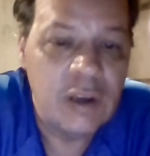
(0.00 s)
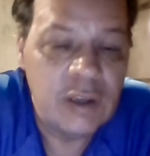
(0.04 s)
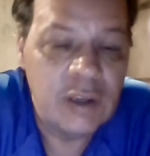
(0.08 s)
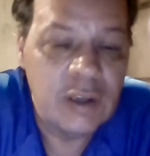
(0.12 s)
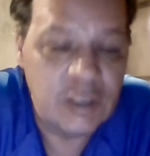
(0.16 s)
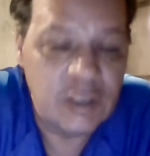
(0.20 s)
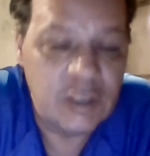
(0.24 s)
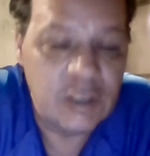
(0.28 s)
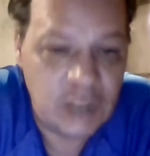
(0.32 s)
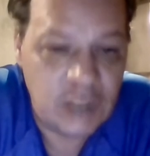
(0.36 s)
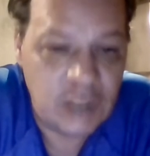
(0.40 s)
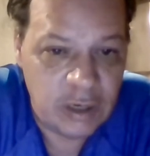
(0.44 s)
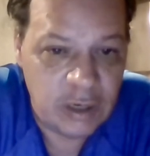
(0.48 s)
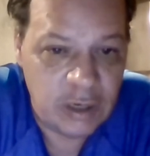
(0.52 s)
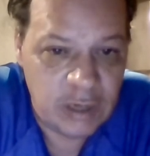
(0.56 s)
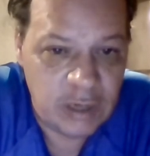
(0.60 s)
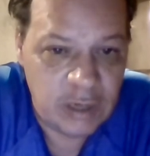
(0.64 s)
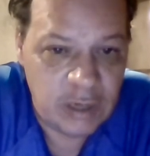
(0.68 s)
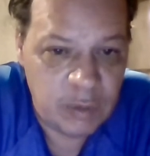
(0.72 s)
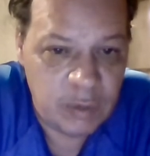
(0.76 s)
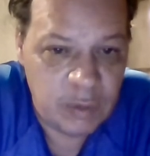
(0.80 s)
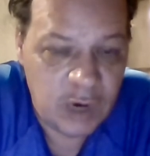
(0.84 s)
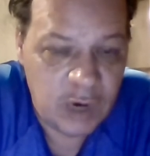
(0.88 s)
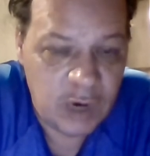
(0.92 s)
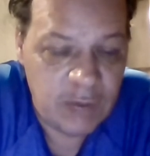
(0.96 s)
gender
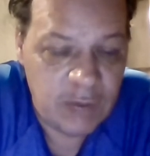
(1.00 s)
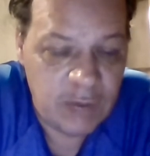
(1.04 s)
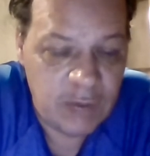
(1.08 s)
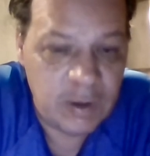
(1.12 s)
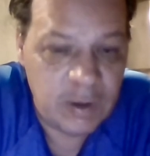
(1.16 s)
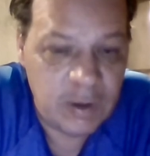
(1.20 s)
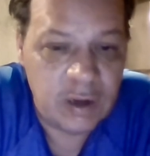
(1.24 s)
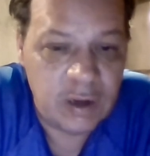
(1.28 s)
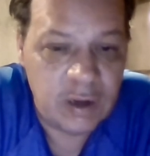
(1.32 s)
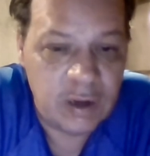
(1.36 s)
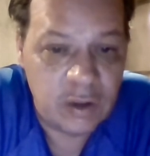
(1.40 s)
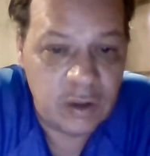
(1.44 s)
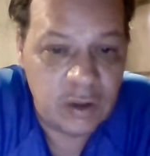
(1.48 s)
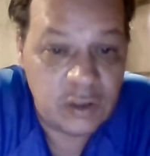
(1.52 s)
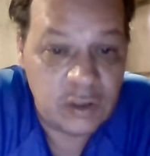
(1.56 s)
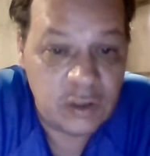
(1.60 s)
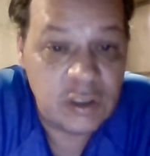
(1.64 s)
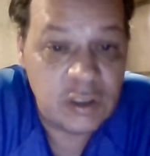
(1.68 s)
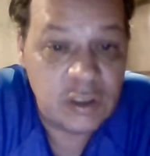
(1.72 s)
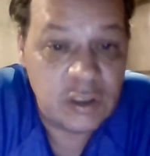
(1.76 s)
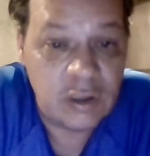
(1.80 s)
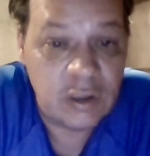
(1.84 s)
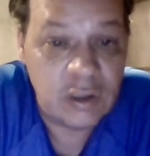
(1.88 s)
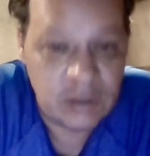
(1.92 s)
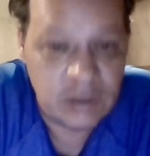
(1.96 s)
demographic, and other
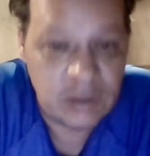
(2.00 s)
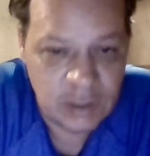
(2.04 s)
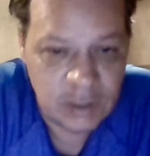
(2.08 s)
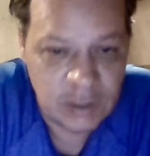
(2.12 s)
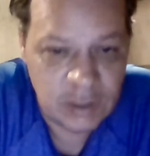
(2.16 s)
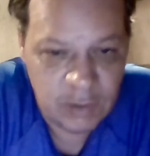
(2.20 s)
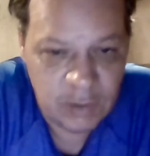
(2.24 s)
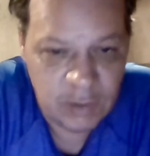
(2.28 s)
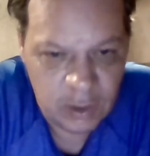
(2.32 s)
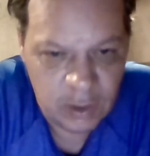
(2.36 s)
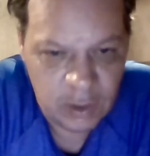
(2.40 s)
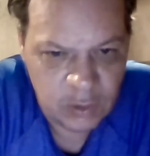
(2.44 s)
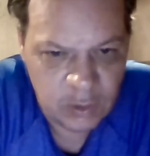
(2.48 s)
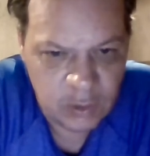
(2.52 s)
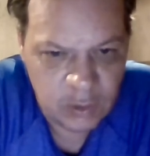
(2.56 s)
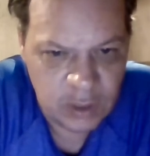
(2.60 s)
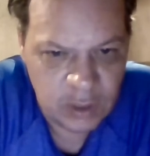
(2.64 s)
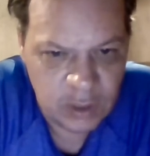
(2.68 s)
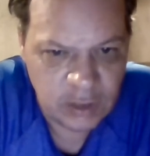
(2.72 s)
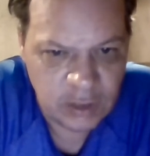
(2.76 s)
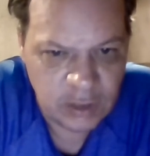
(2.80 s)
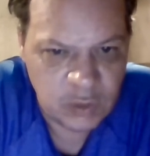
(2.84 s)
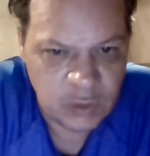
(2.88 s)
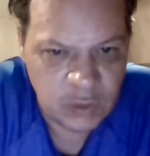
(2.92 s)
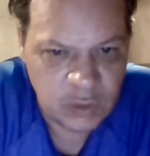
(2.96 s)
st stuff along those
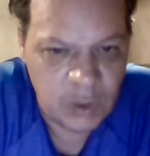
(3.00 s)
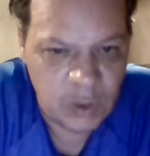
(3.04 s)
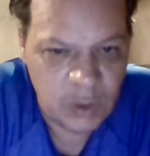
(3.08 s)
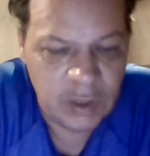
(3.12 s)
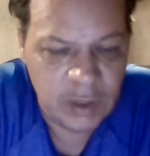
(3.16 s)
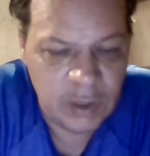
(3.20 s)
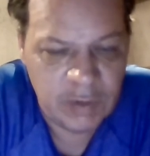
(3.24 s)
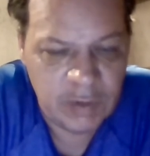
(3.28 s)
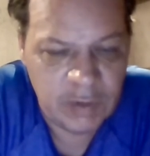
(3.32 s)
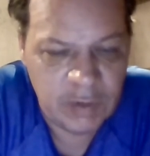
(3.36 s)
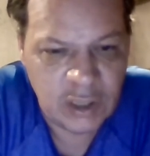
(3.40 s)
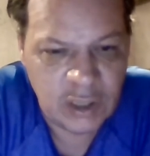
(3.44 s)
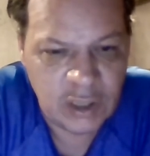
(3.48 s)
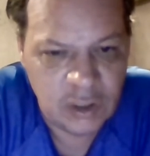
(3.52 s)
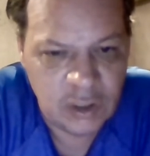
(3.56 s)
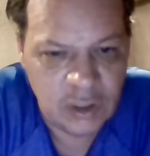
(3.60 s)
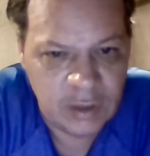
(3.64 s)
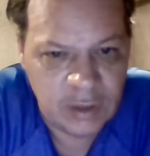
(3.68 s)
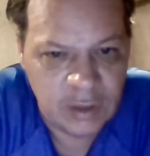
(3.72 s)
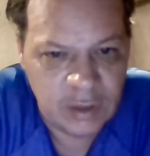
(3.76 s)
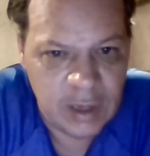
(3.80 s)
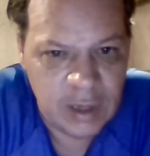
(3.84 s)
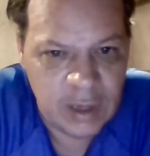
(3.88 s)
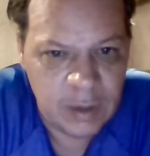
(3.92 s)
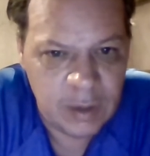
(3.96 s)
lines as well. You have to actually look
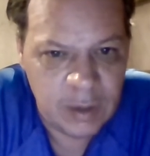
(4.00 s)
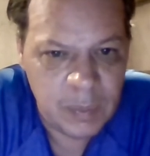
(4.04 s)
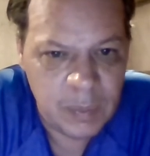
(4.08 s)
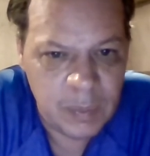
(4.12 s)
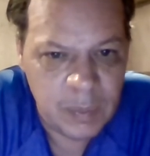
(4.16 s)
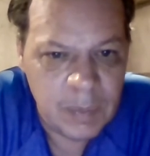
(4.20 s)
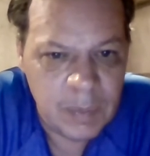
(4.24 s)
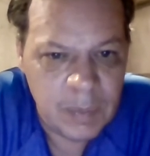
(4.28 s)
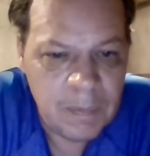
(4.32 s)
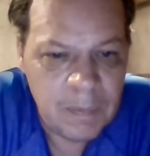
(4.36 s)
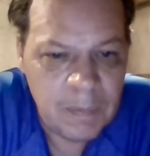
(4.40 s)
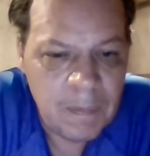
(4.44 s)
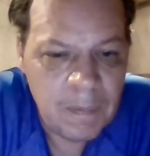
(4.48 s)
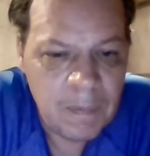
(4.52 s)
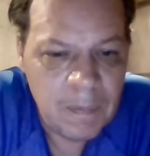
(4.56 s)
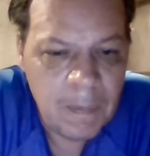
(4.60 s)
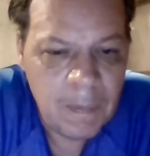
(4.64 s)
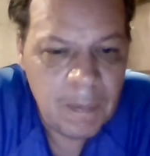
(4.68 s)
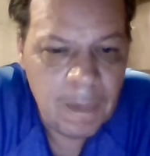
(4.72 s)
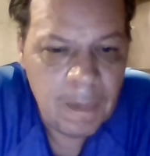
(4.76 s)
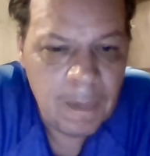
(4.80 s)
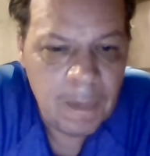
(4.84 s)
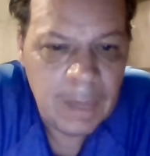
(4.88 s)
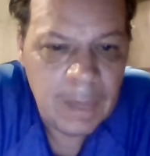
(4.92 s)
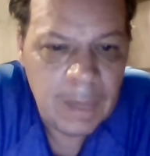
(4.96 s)
that up.
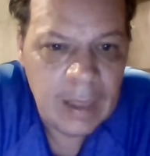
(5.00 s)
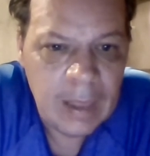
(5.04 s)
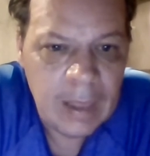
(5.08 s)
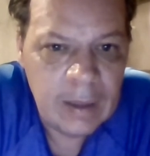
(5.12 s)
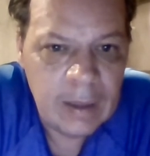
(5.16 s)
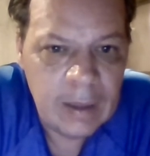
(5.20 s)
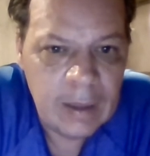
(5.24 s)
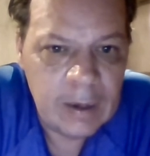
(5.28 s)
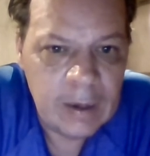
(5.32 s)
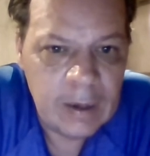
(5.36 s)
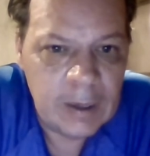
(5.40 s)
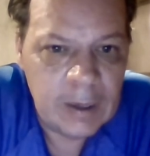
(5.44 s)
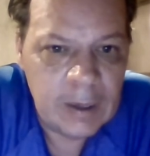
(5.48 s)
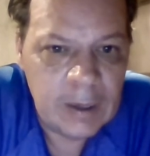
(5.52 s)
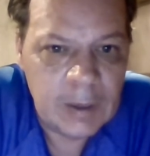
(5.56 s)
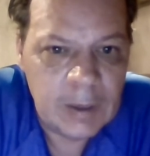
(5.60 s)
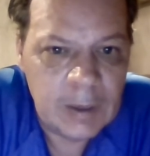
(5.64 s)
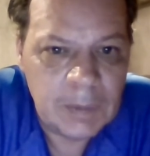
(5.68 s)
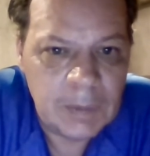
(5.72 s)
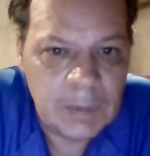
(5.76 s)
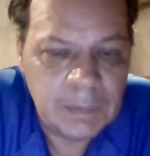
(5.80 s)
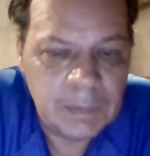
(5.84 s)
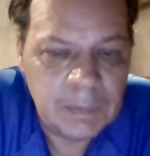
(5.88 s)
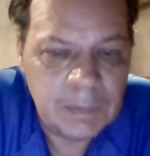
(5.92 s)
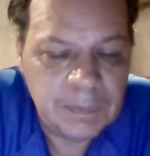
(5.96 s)

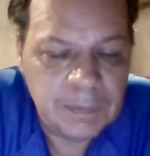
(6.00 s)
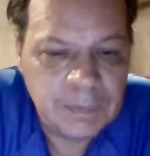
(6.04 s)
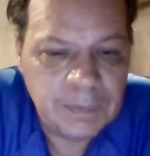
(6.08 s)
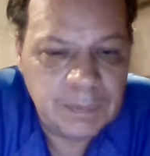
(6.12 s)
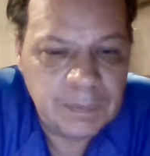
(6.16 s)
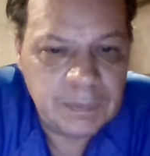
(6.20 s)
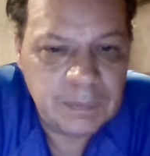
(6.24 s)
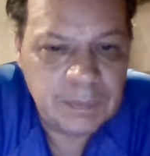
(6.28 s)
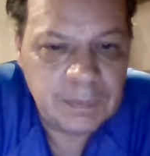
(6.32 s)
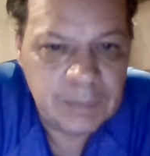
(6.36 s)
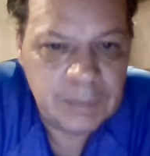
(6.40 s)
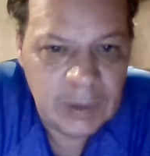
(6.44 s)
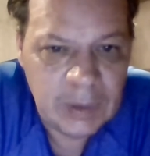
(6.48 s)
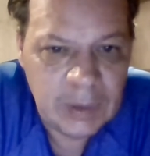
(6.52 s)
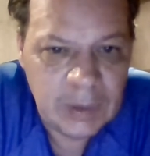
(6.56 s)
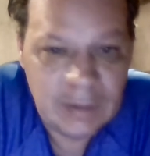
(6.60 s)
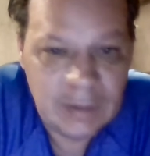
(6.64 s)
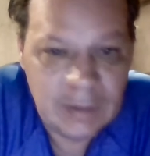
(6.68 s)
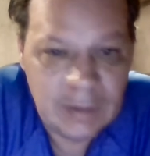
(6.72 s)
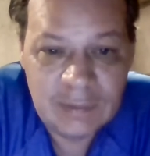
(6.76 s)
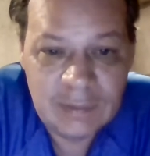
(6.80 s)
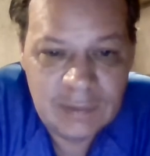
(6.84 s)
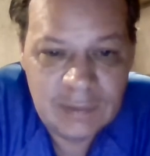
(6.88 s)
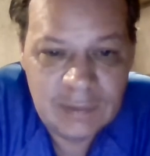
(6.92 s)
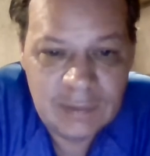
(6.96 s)
Um, but
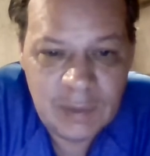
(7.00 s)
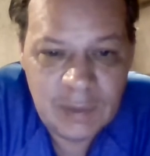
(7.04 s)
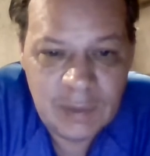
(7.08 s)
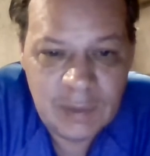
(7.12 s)
come on,